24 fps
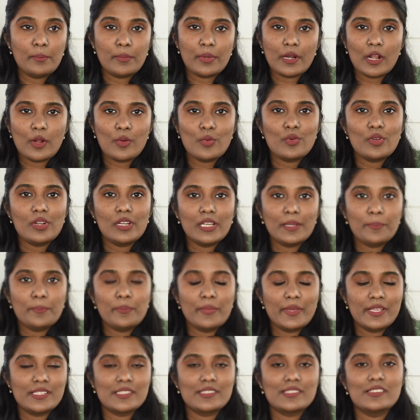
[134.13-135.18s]
brown lip
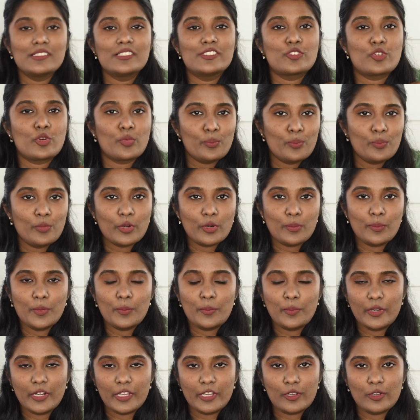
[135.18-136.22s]
pencils romba
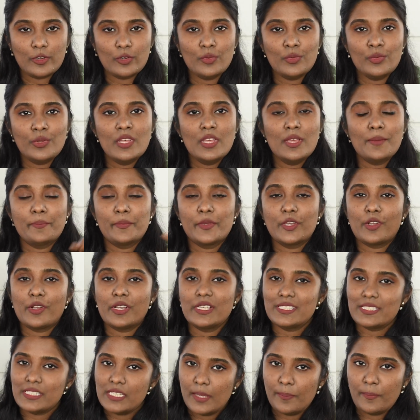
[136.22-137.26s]
romba pidikum
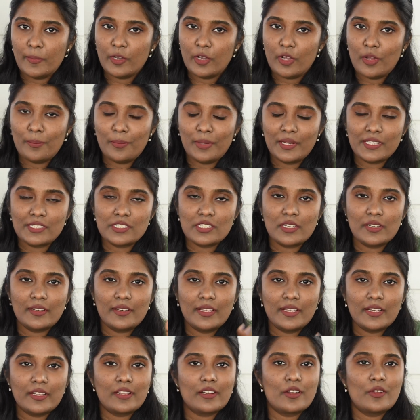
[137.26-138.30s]
because deep complexion
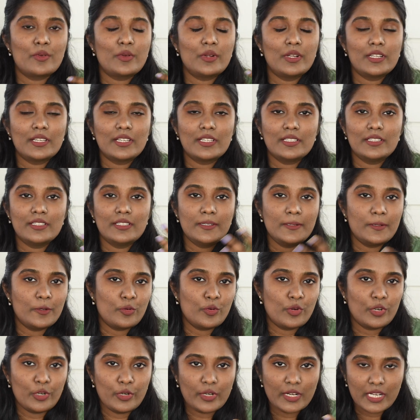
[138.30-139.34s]
la irukkravungalukku
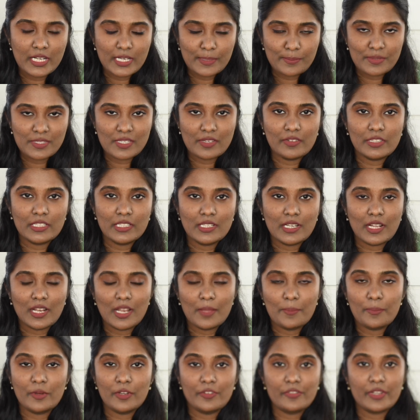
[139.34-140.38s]
ungaloda lips ah vandu
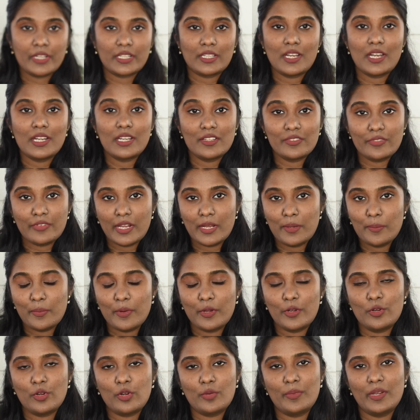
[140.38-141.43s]
nalla perfect ah define
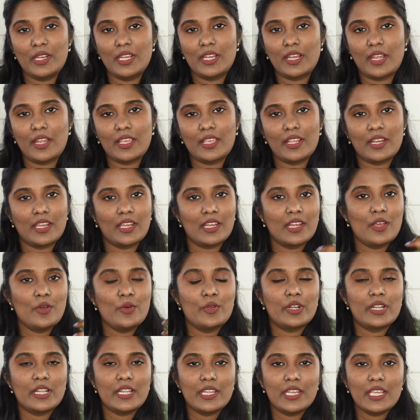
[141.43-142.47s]
pannom appdi nenikringa
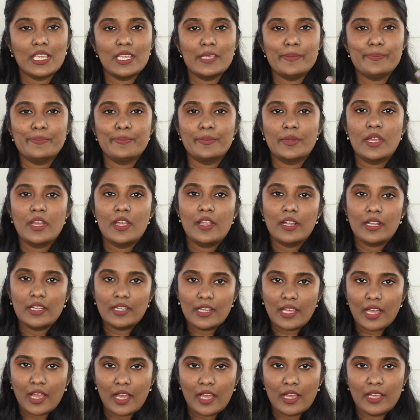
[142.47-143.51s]
or deep
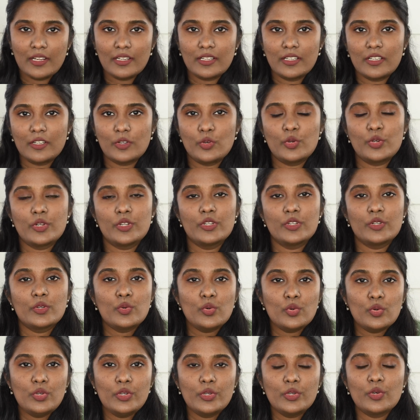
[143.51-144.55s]
dark or
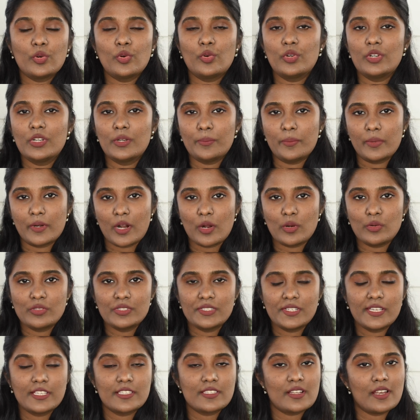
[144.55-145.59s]
cool toned brown
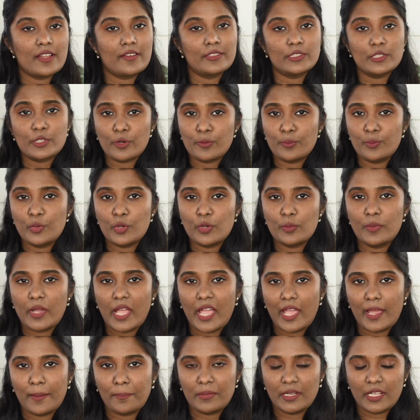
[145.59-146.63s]
shades la vandu romba romba
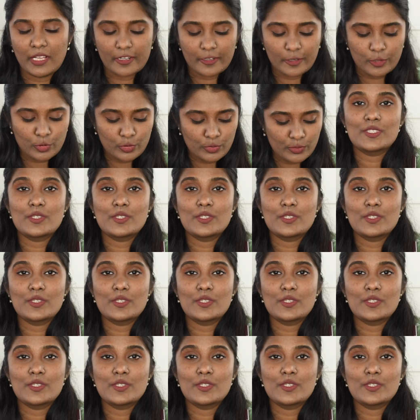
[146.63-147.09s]
apt ah irukum.